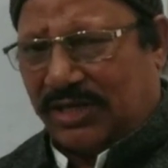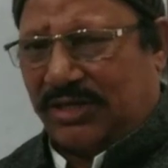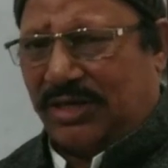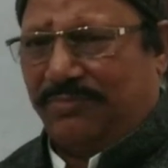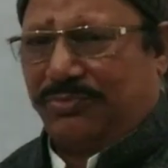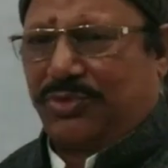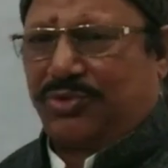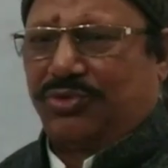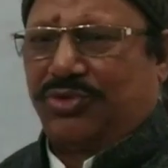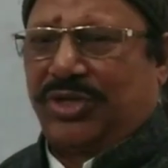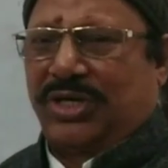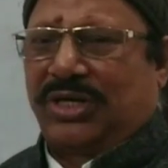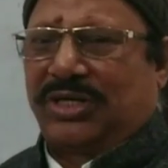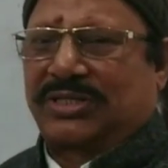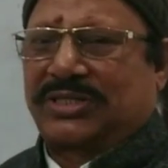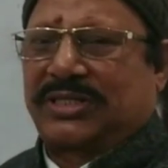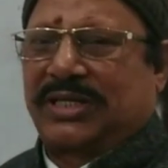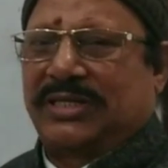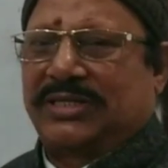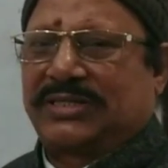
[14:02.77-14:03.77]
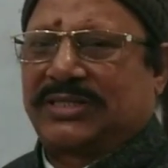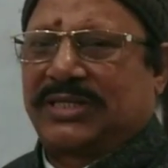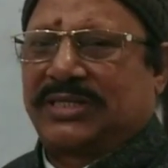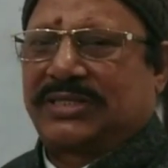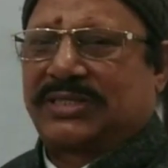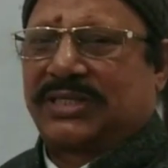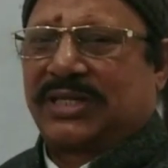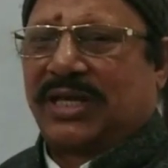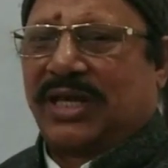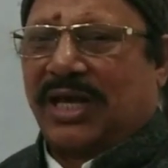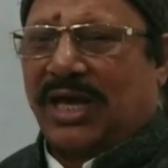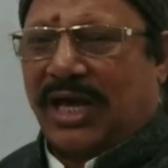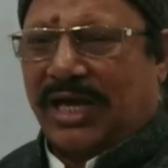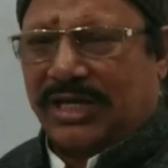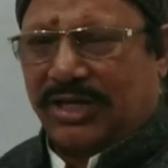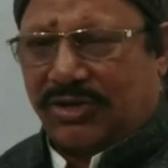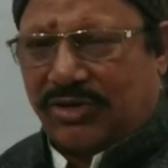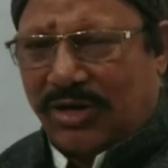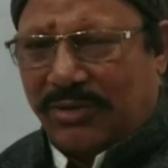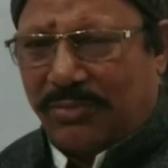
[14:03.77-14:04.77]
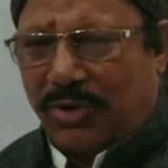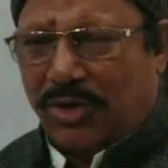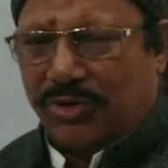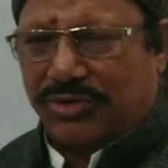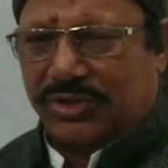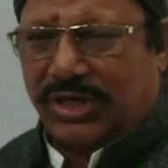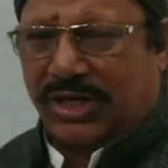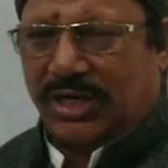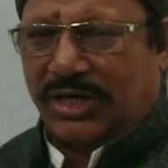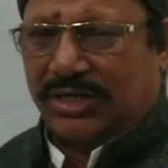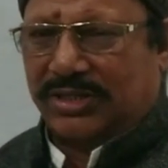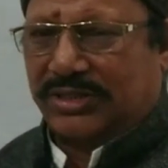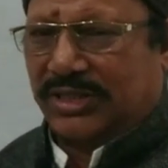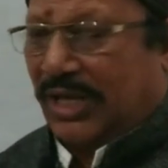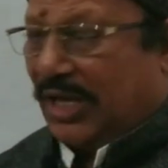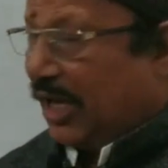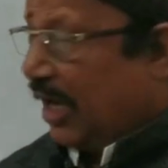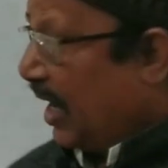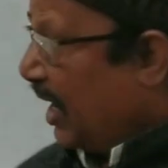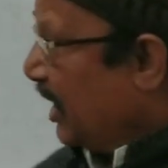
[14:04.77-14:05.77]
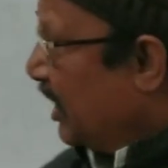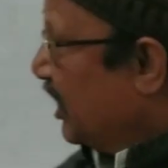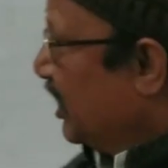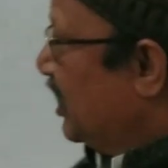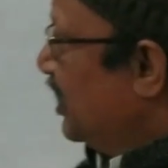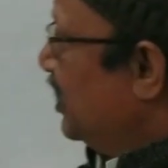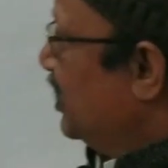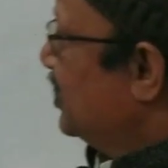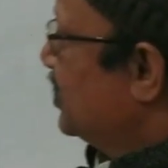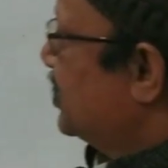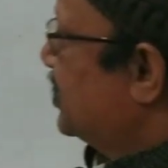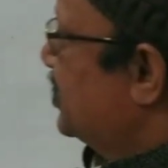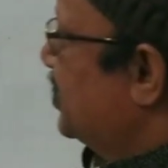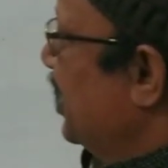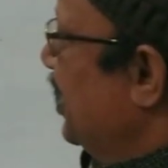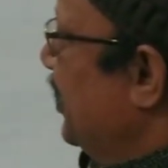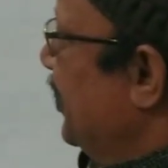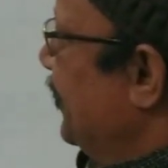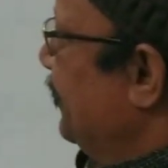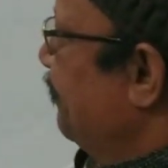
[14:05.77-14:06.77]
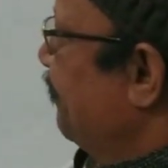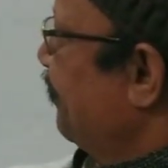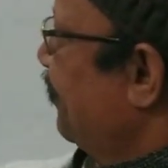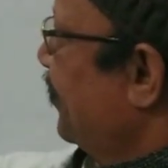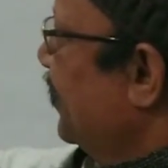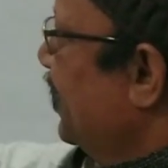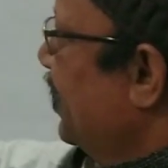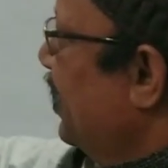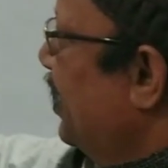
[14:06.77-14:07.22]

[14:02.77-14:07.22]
come to their senses and come on the earth. And he is telling,